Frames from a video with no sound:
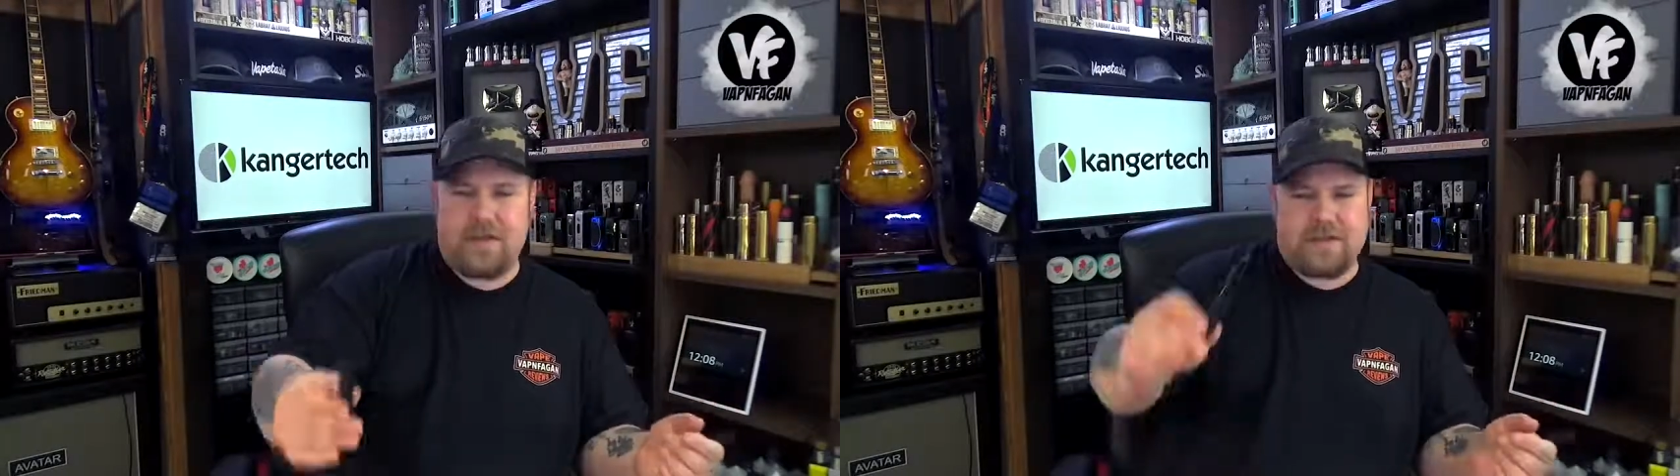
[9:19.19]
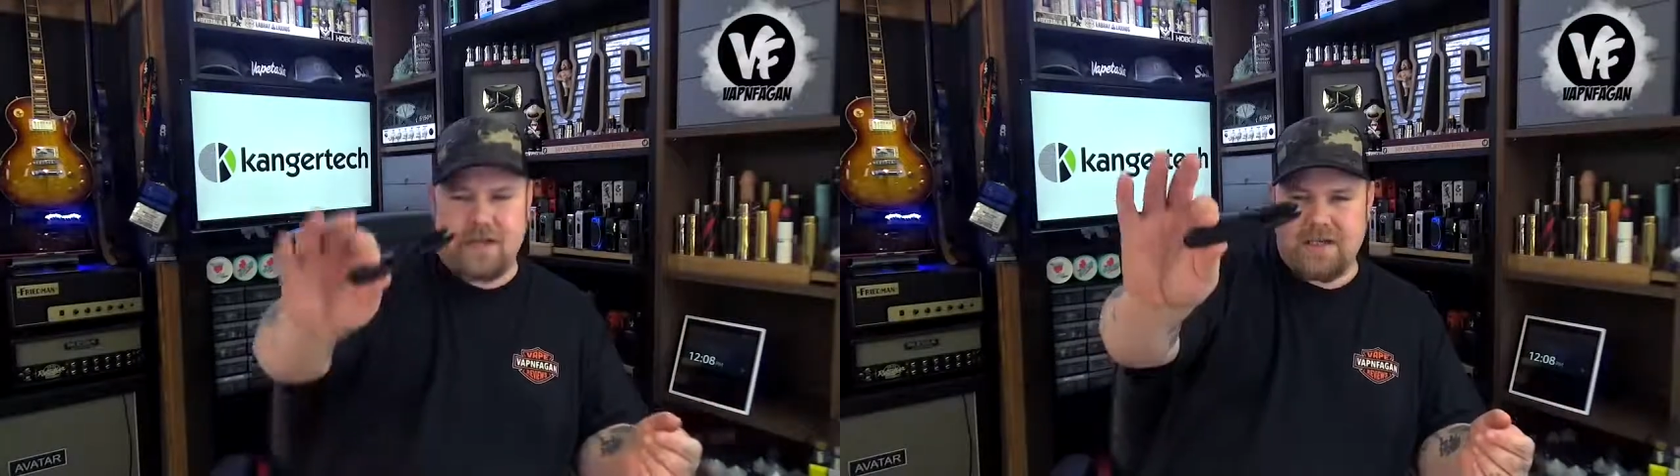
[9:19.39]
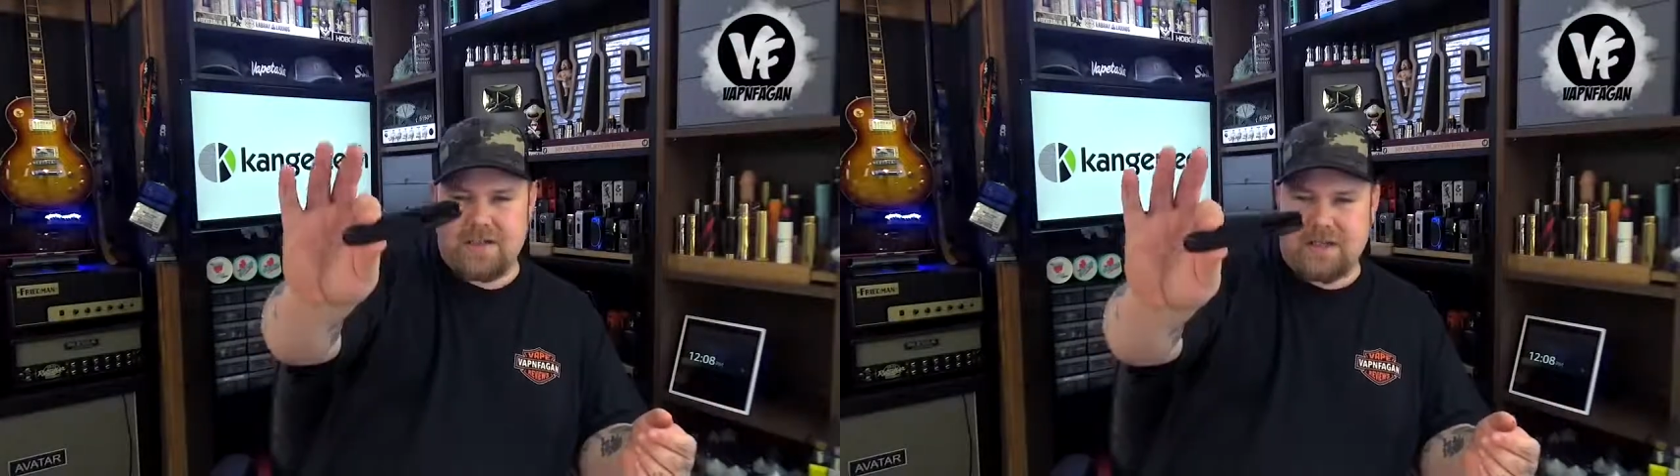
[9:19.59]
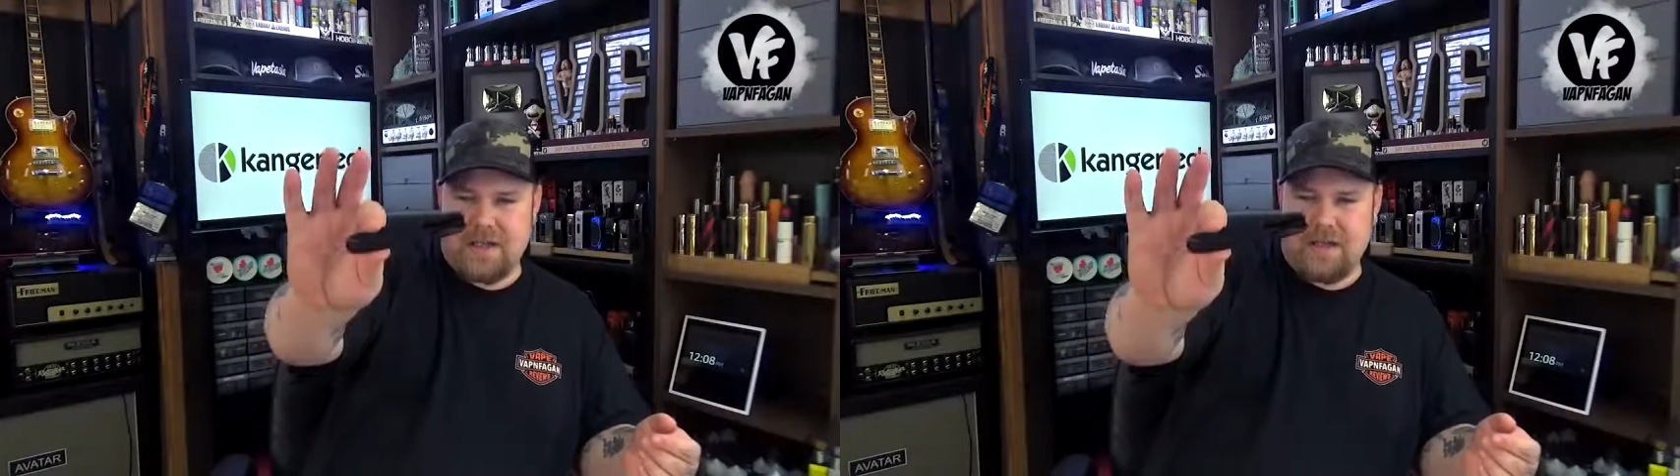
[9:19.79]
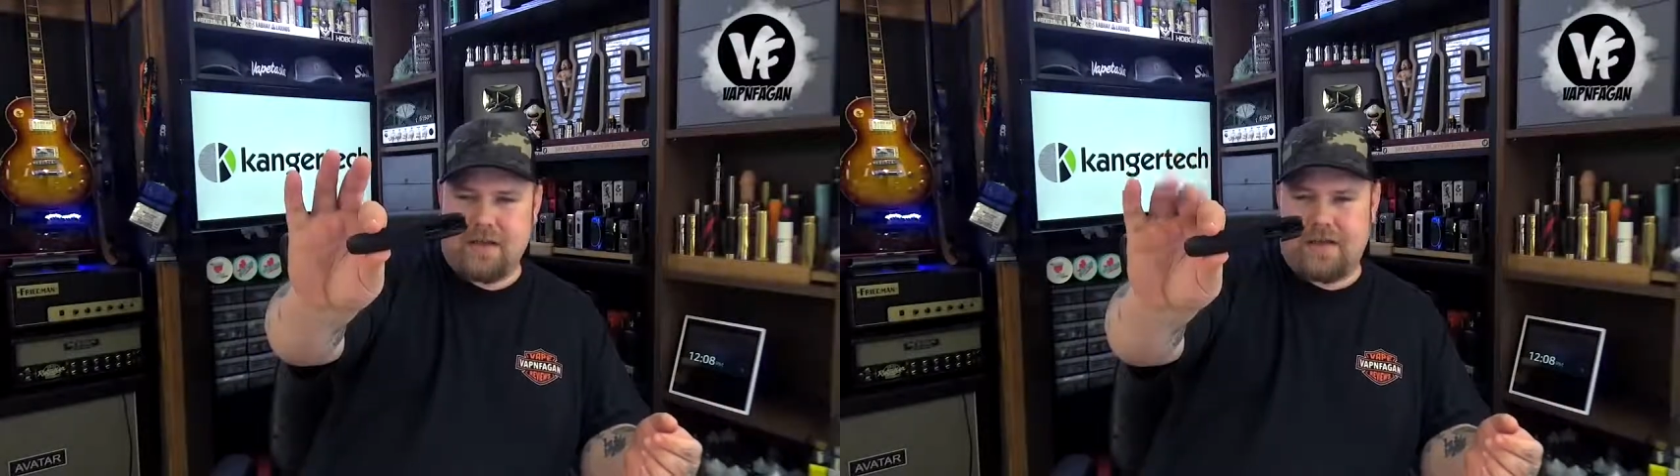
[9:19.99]
It's nice
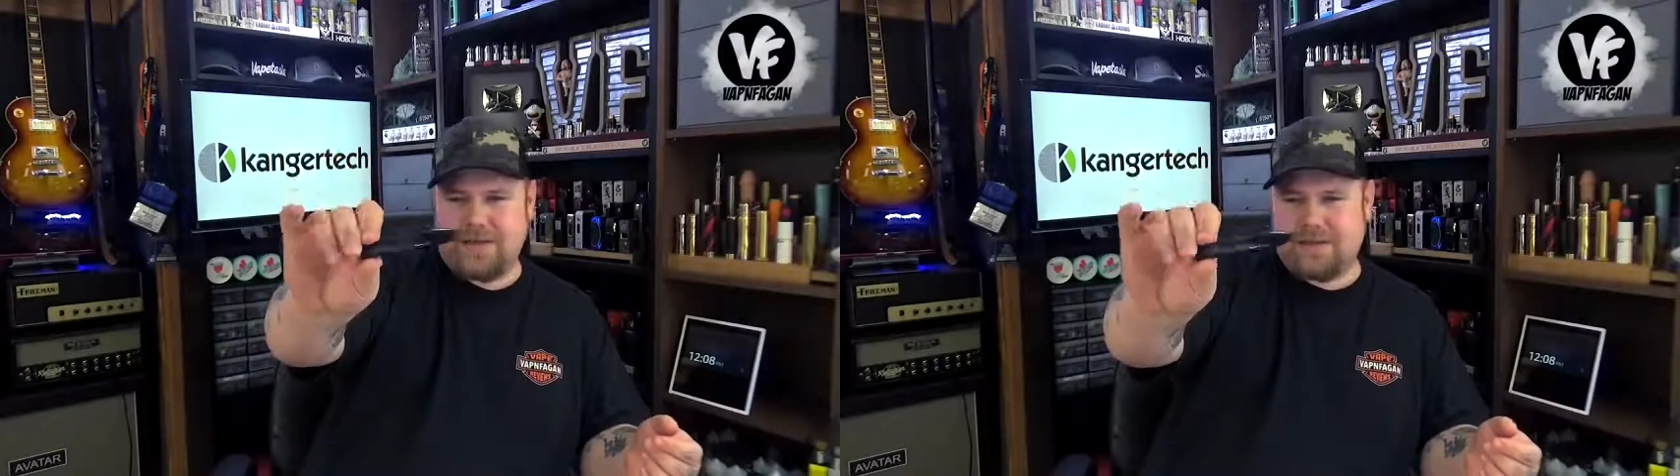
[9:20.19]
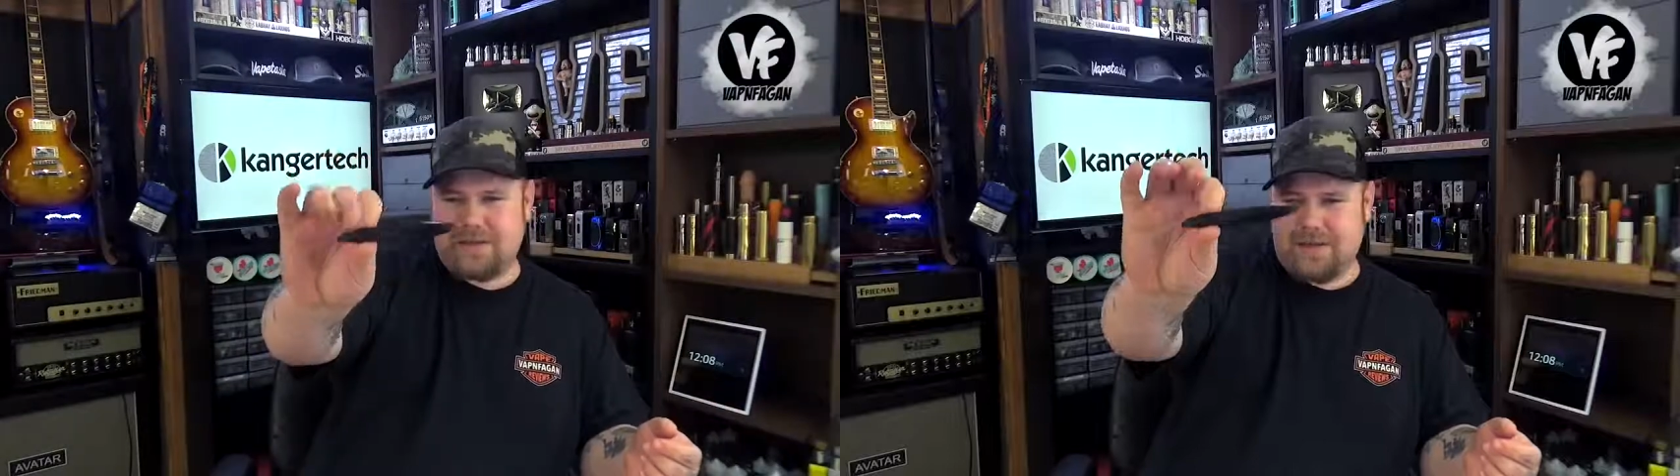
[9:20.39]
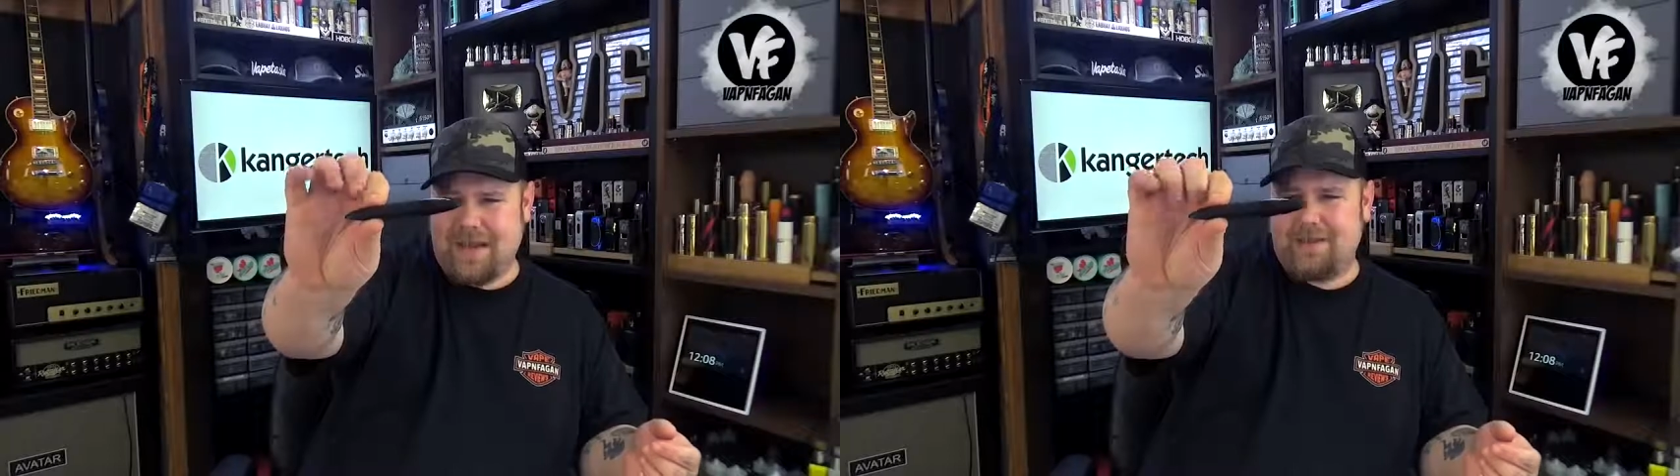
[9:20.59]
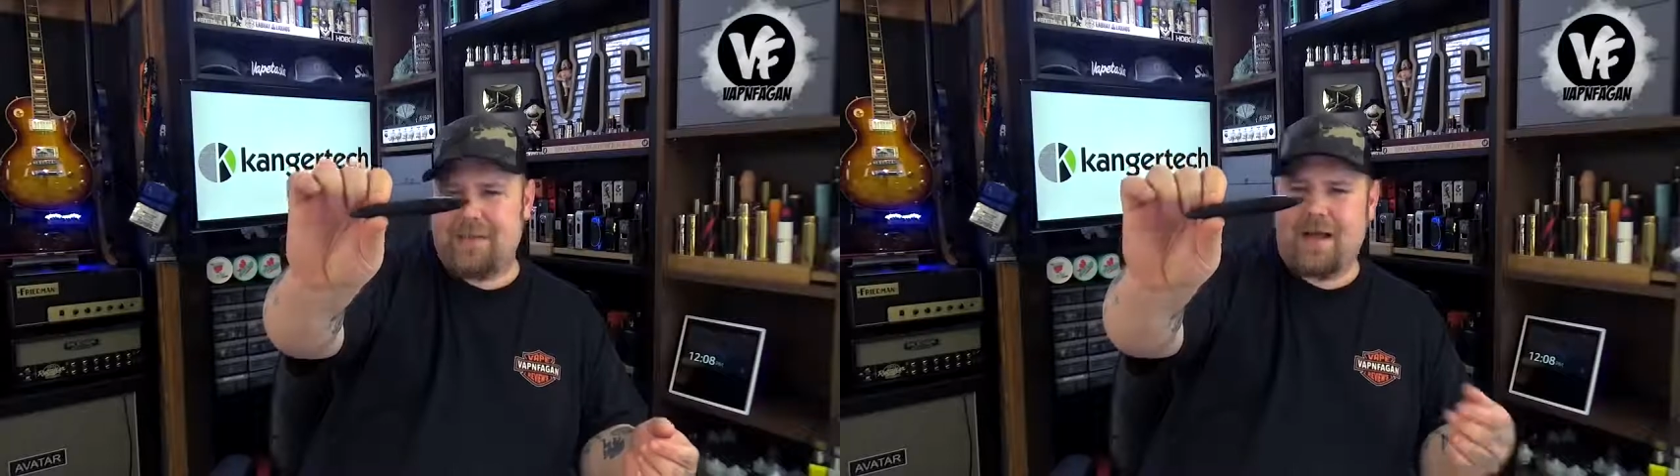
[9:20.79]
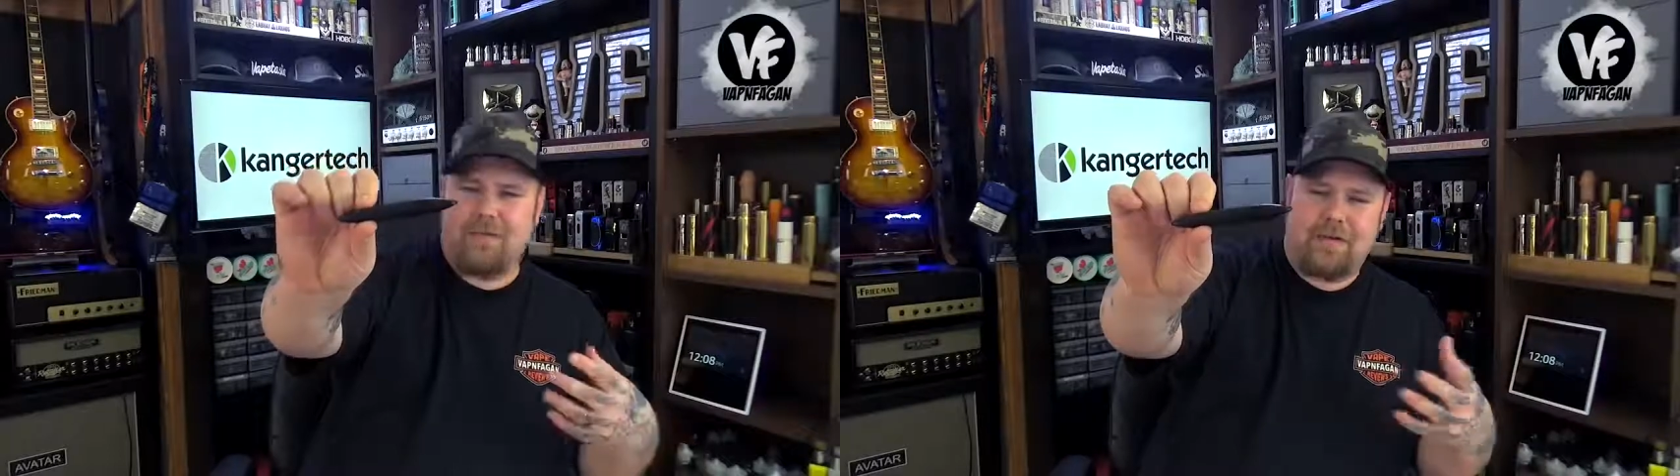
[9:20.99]
looking. It's not,
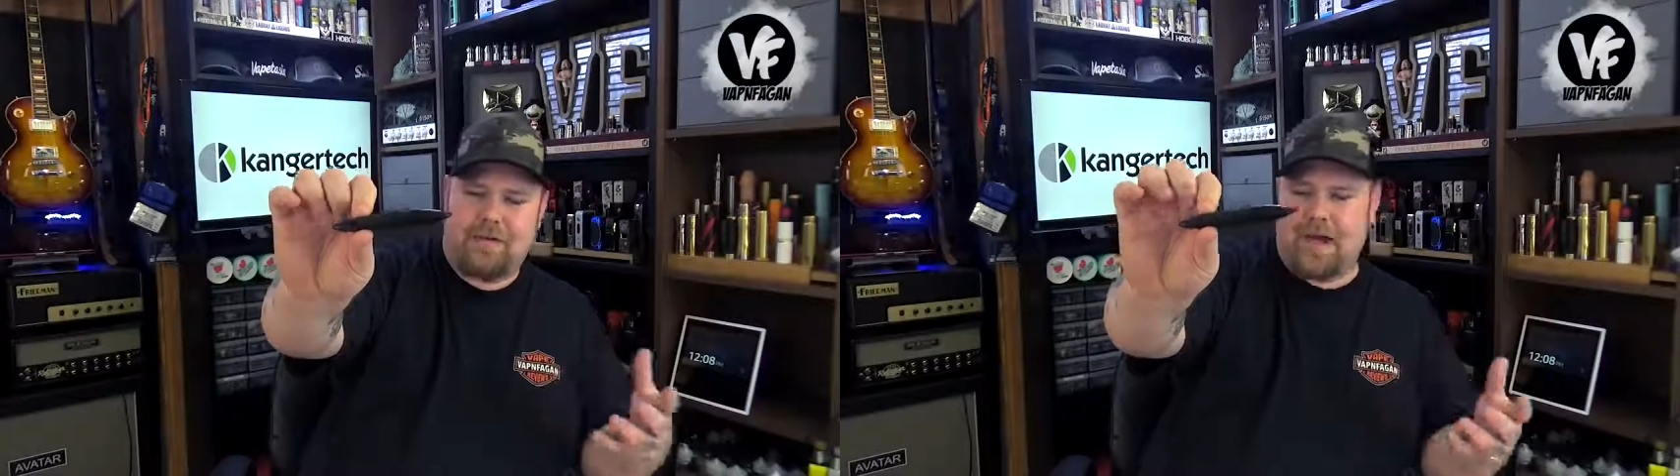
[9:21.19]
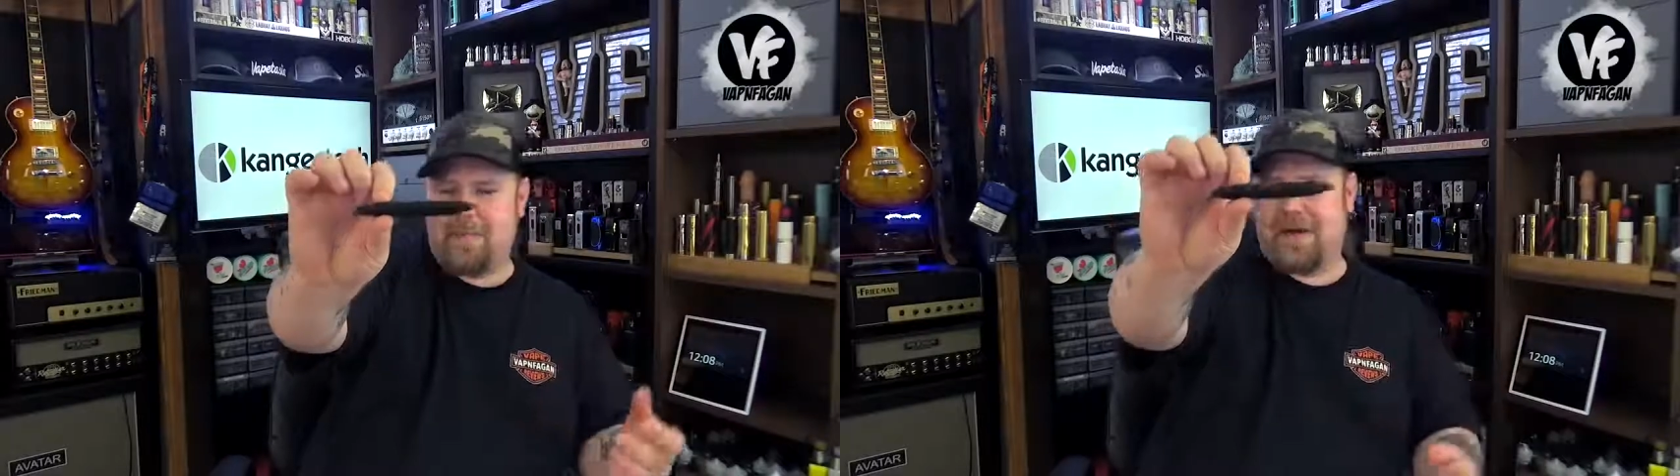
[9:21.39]
I'm not